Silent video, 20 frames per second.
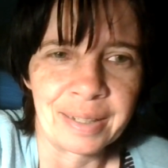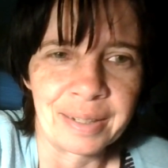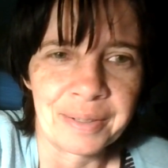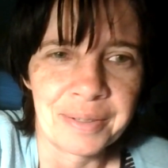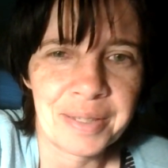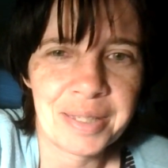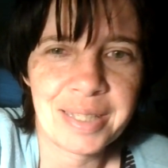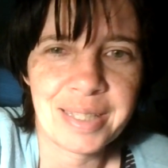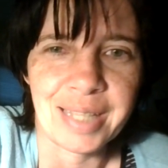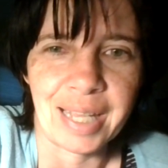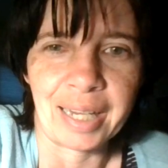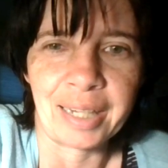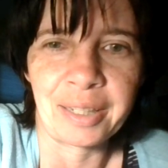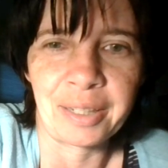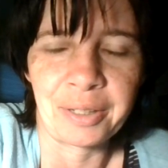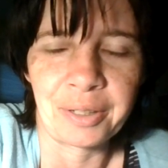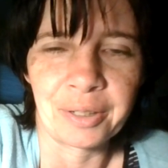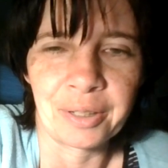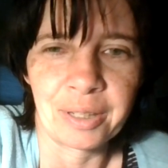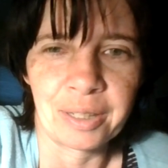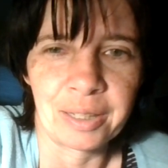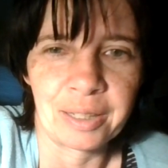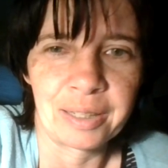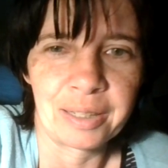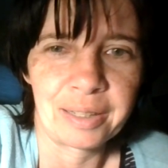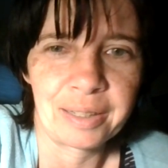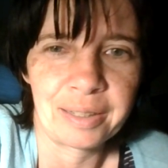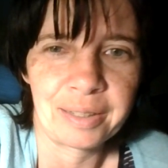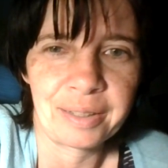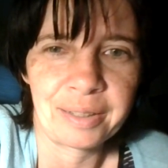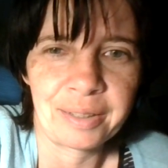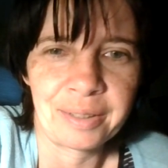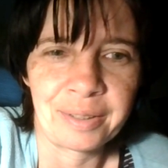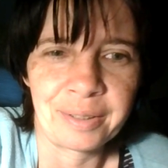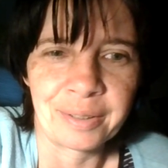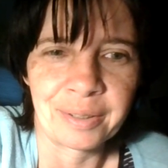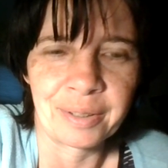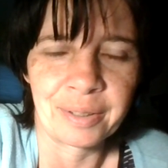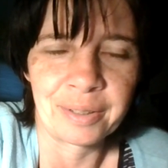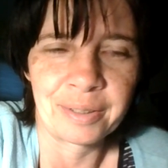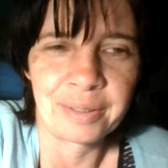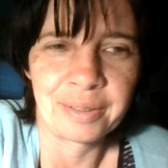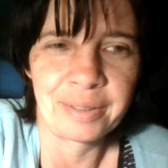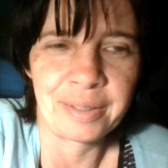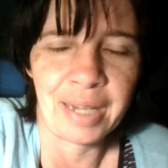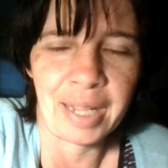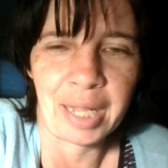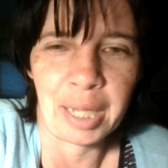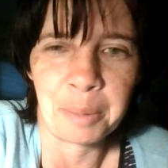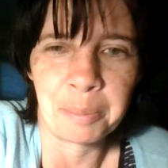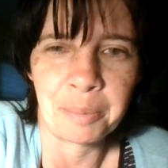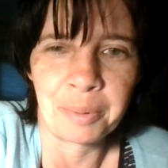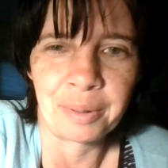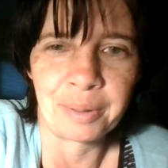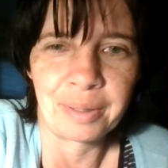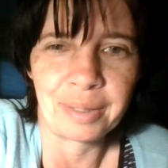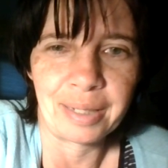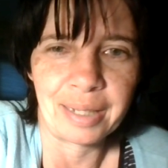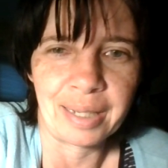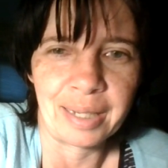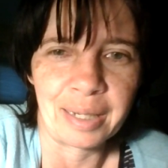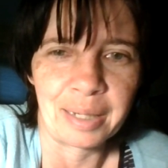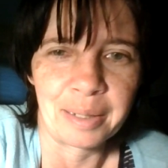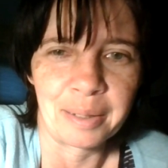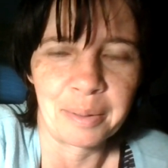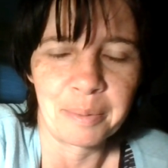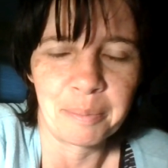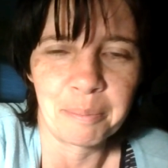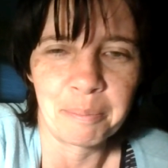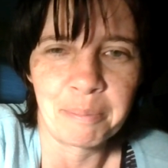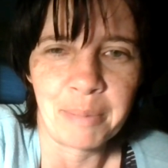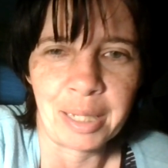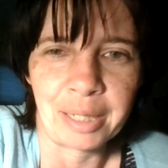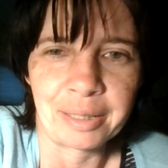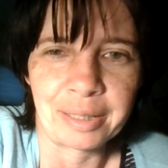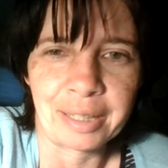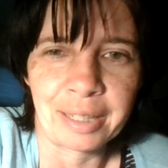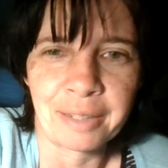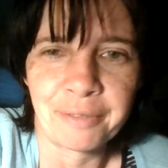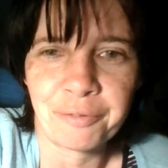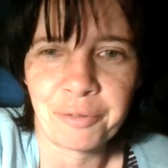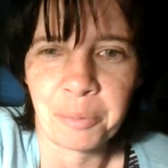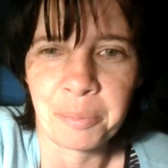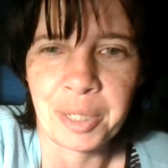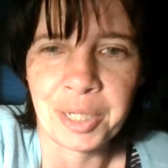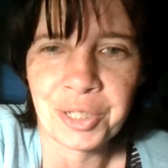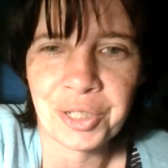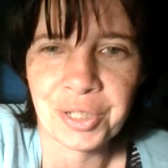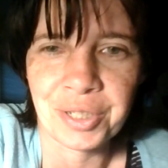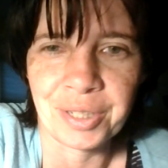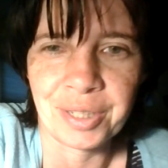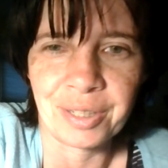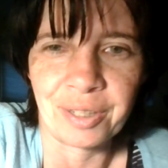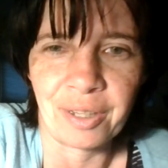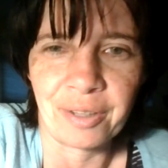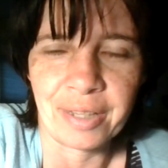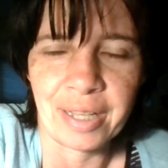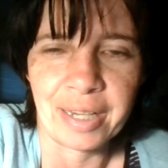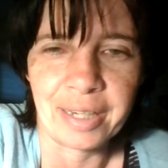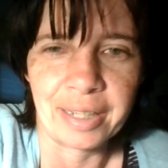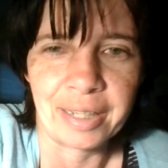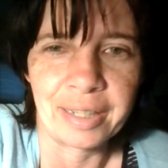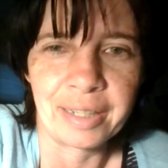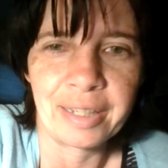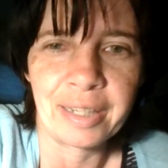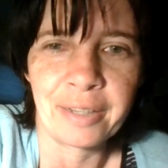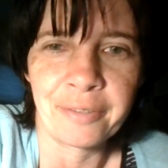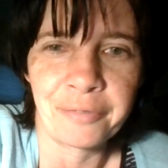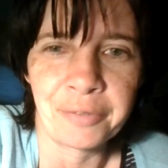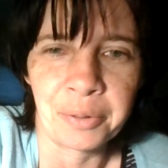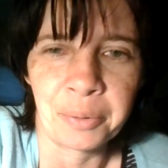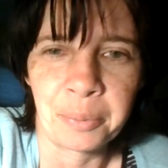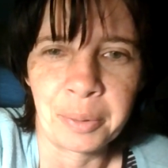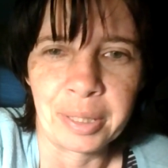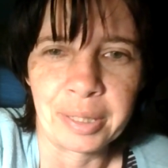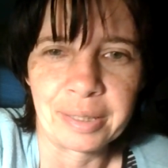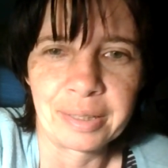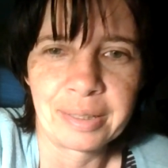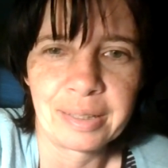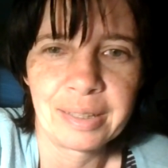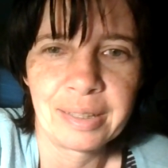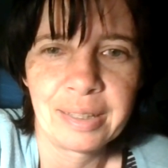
send your name and mailing information and all that in if you win.